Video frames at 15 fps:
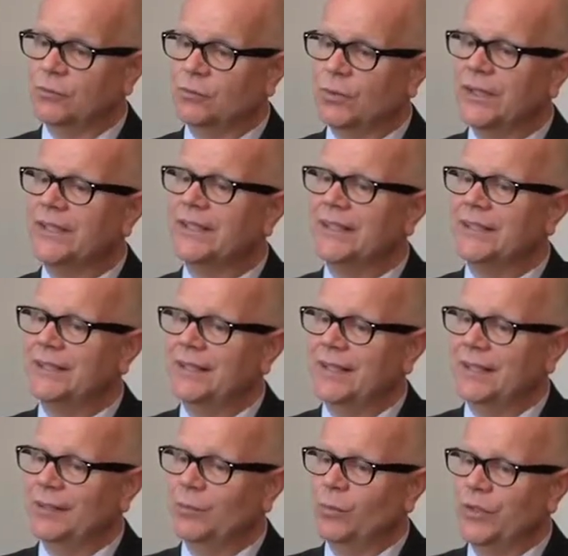Really,
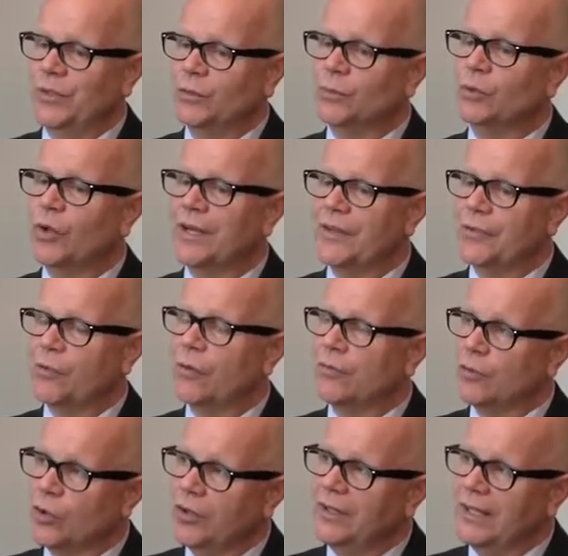when you look at their
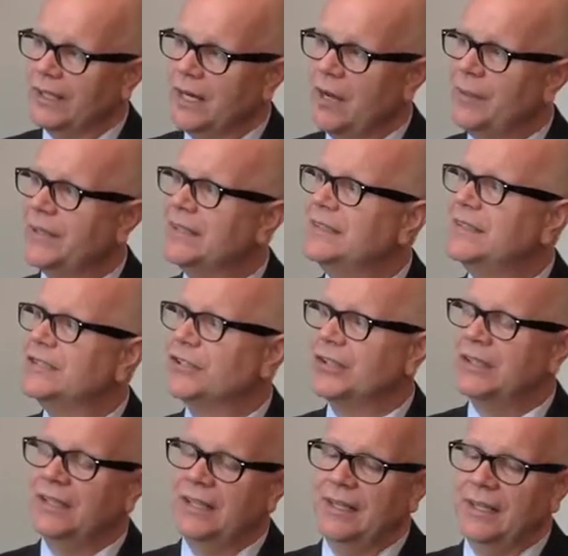overall economic condition,